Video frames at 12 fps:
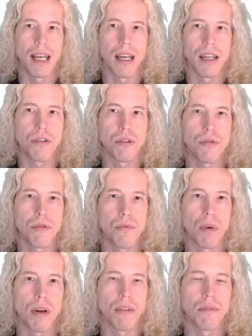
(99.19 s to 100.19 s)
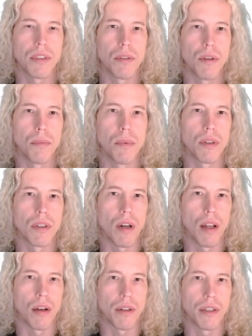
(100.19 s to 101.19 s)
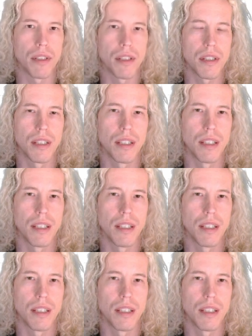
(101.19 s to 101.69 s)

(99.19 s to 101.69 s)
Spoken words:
and choose one of the global colors,